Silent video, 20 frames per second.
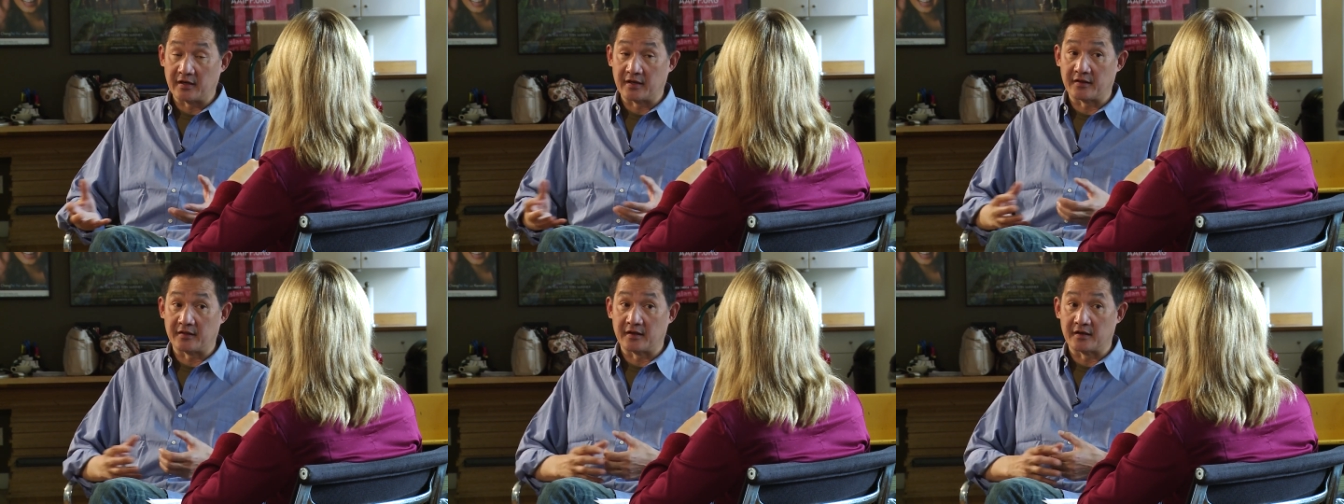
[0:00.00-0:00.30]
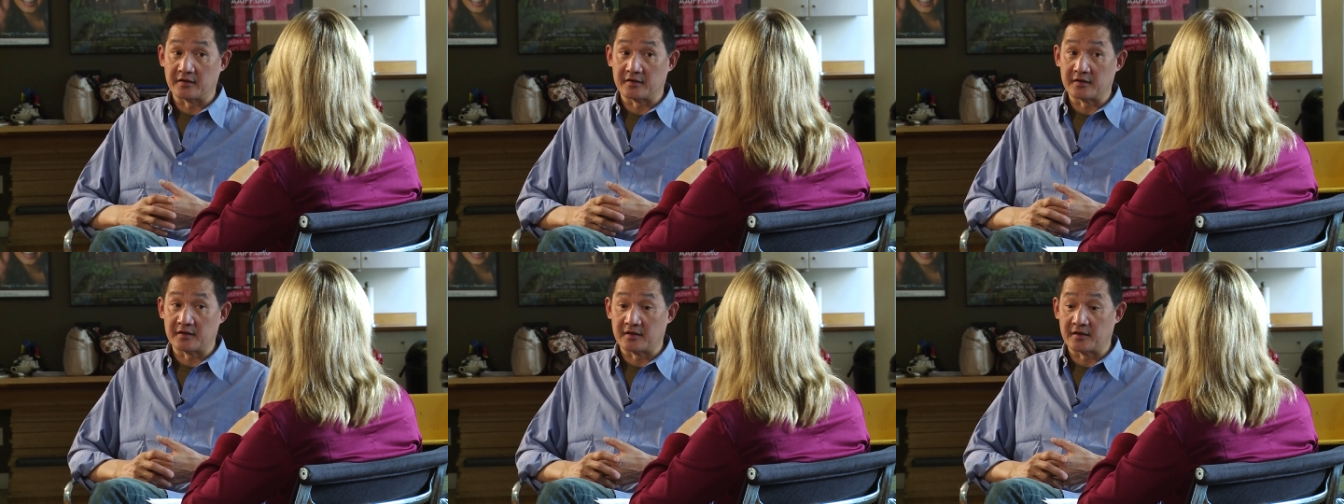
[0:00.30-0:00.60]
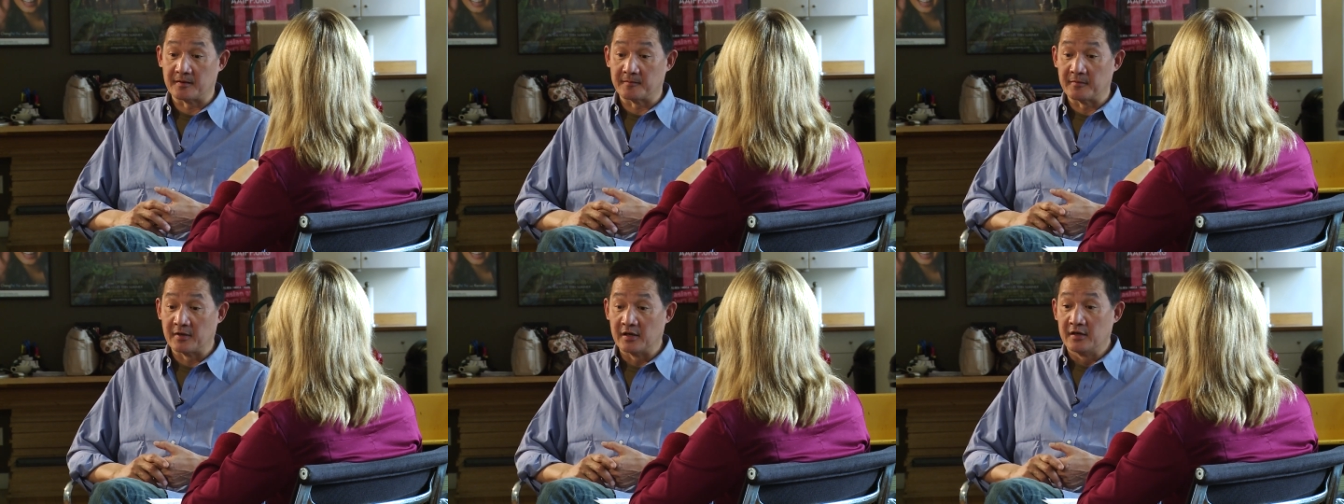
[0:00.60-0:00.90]
at that
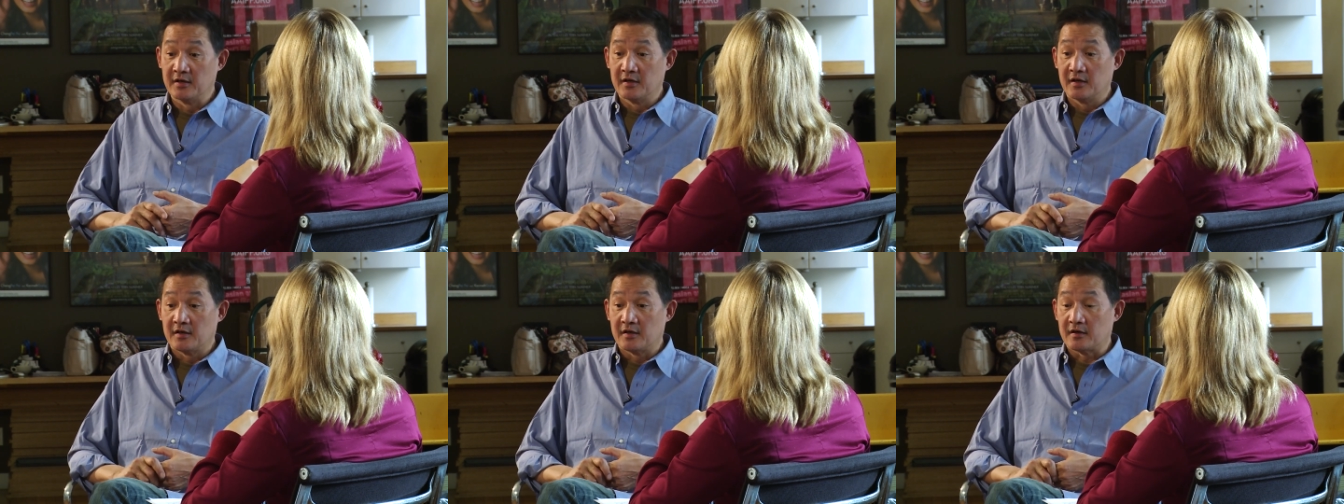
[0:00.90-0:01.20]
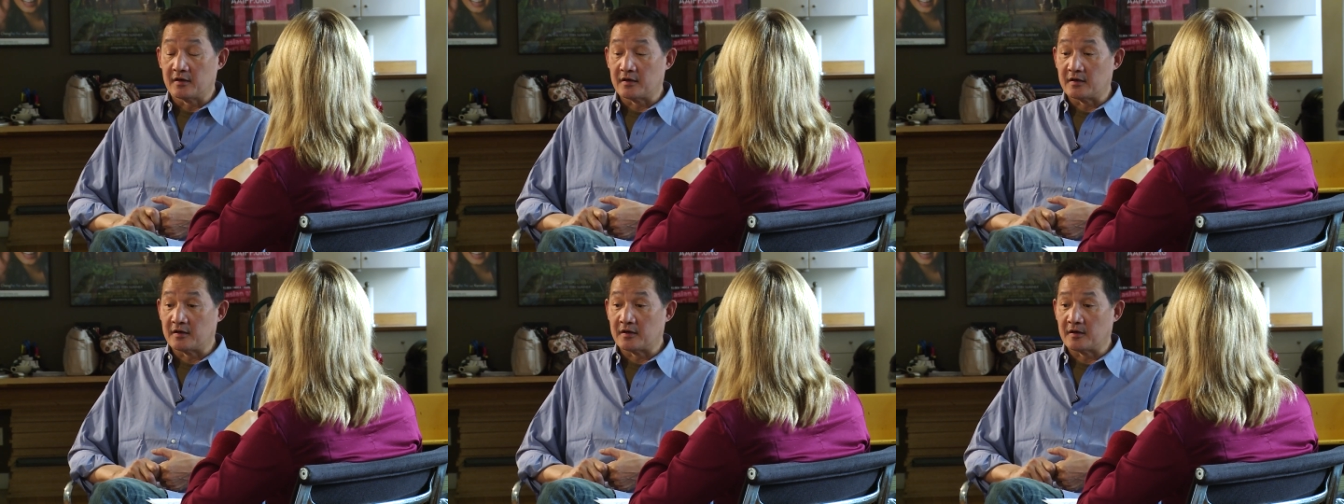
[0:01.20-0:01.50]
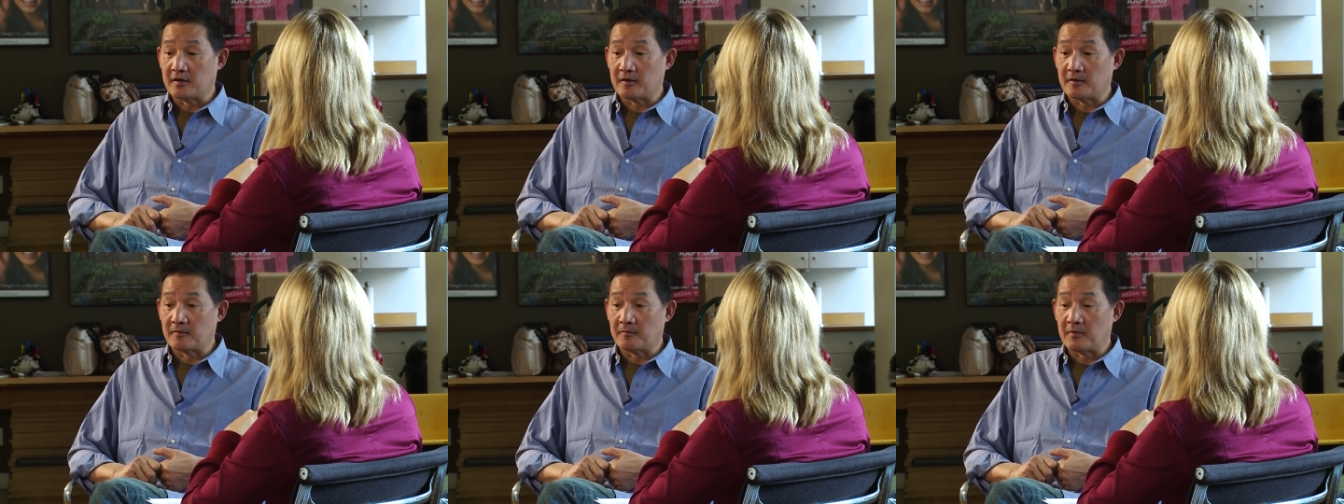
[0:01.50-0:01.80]
time
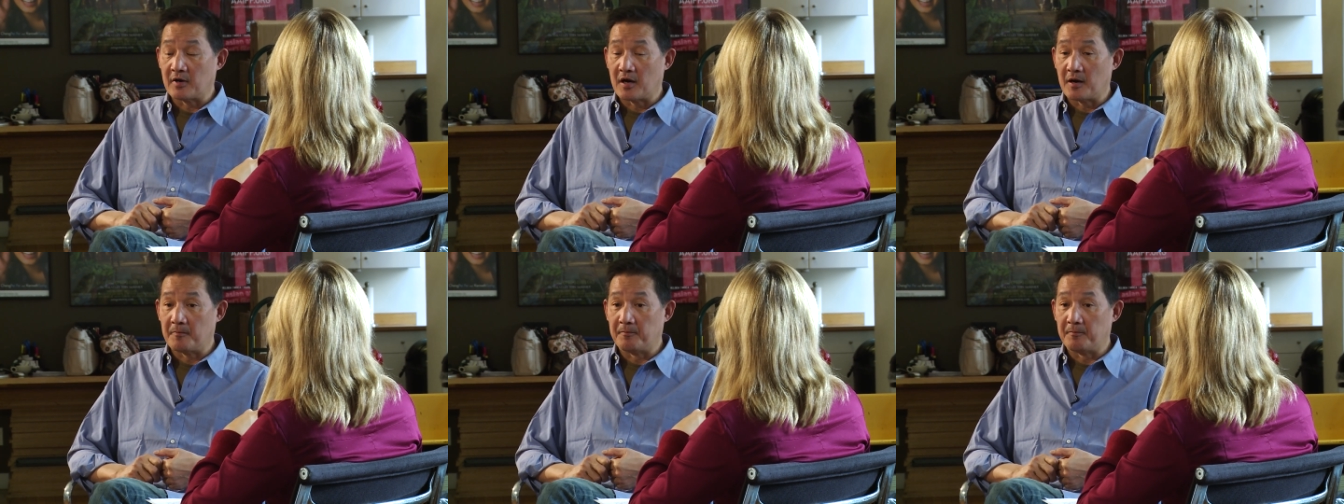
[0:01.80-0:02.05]
um,